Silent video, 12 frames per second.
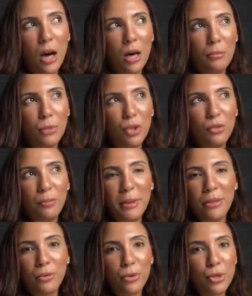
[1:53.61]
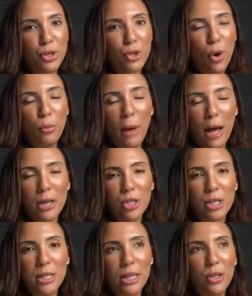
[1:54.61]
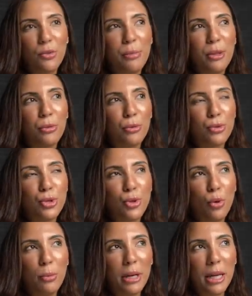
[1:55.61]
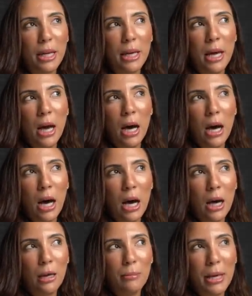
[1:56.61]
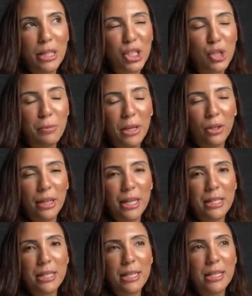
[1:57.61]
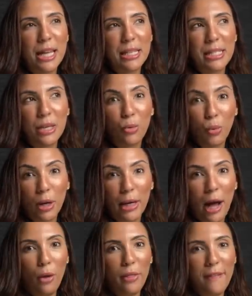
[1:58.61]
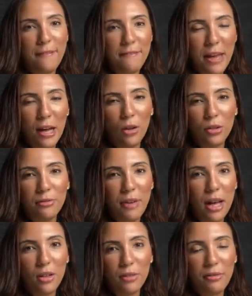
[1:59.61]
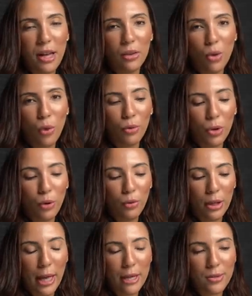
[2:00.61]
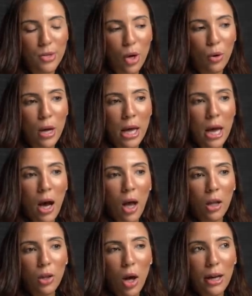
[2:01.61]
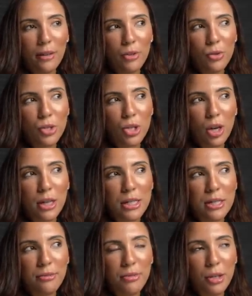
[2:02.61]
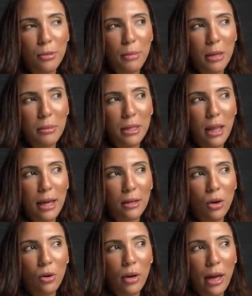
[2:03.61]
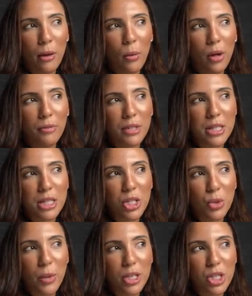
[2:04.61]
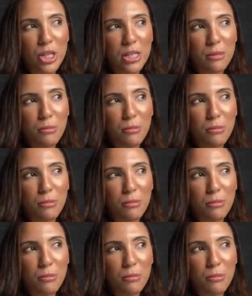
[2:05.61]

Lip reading: you've been through so much. It's like you've been through so many experiences that didn't work out, that failed over and over again. So a lot of you started to feel maybe like, okay, well, if this situation isn't